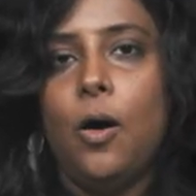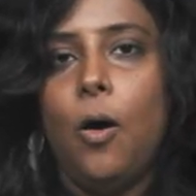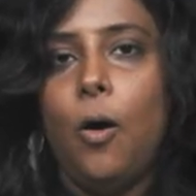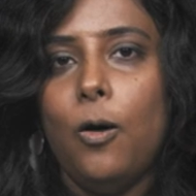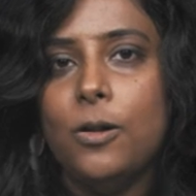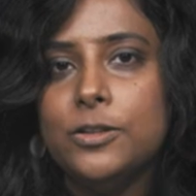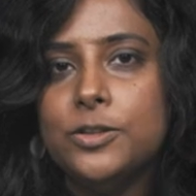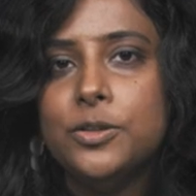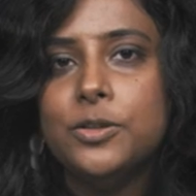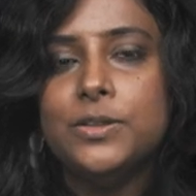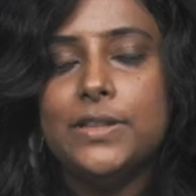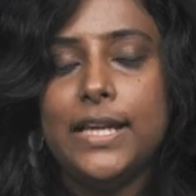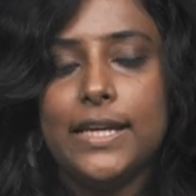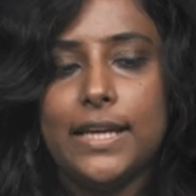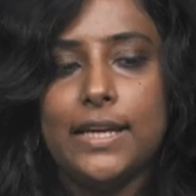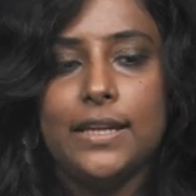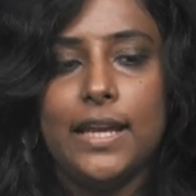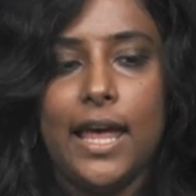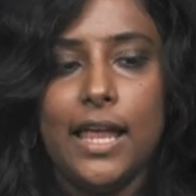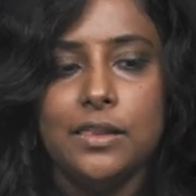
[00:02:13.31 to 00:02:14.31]
Although they
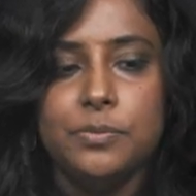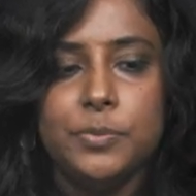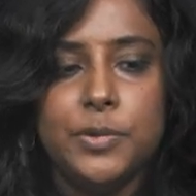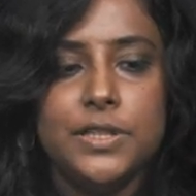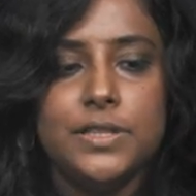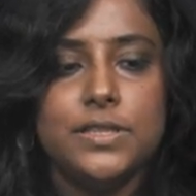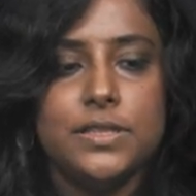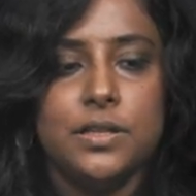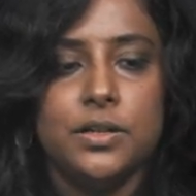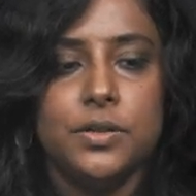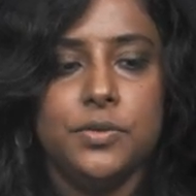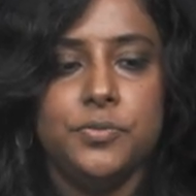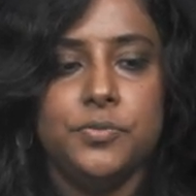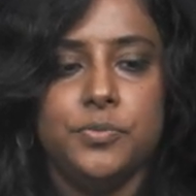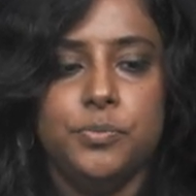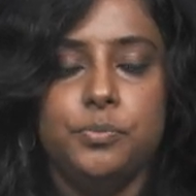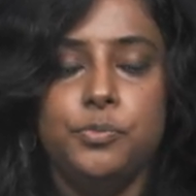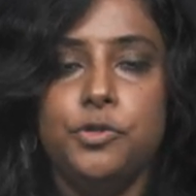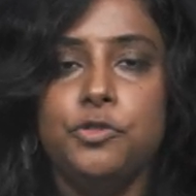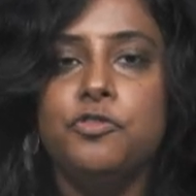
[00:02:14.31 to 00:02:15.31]
can help us
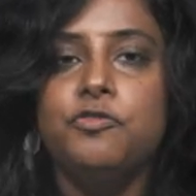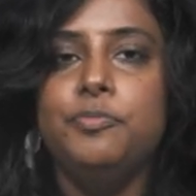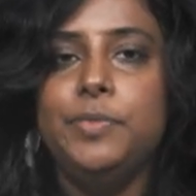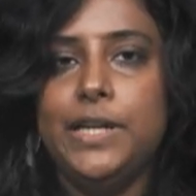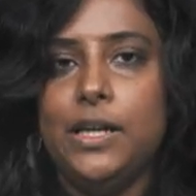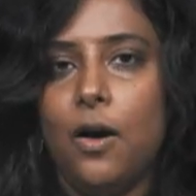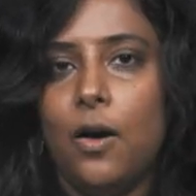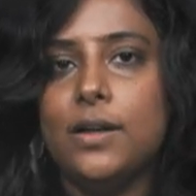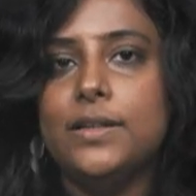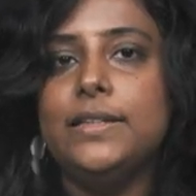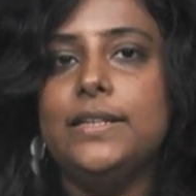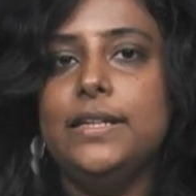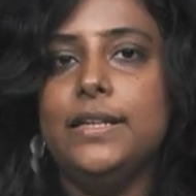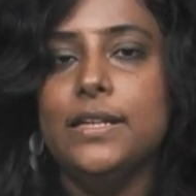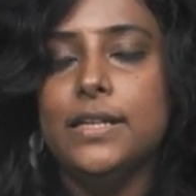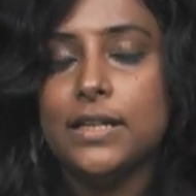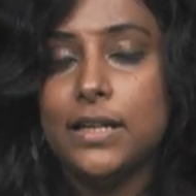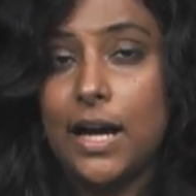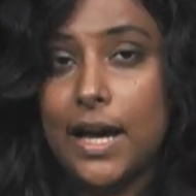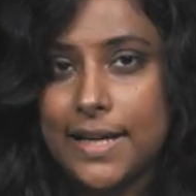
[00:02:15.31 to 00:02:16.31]
move beyond the
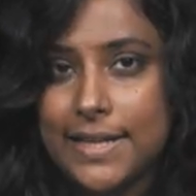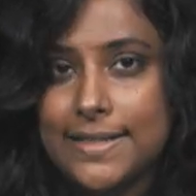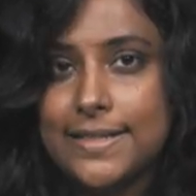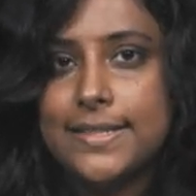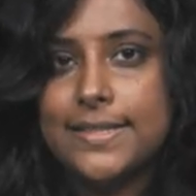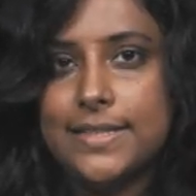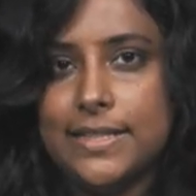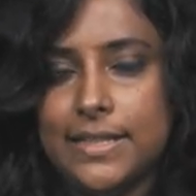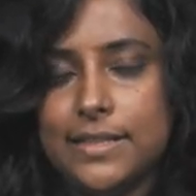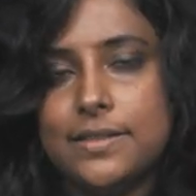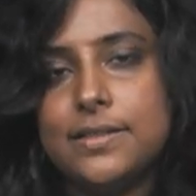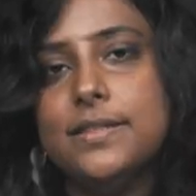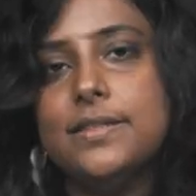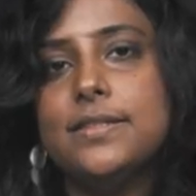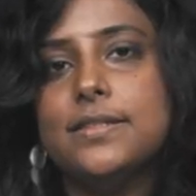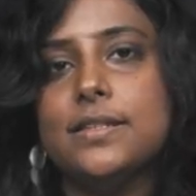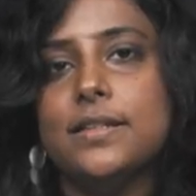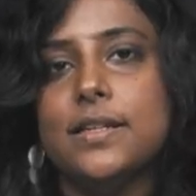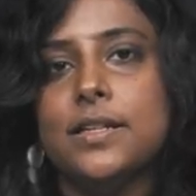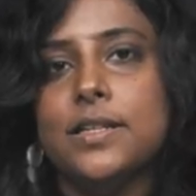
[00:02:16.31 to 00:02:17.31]
current
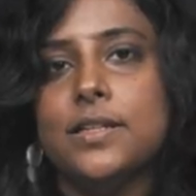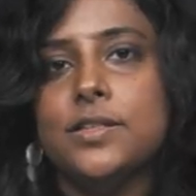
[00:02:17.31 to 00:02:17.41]
status,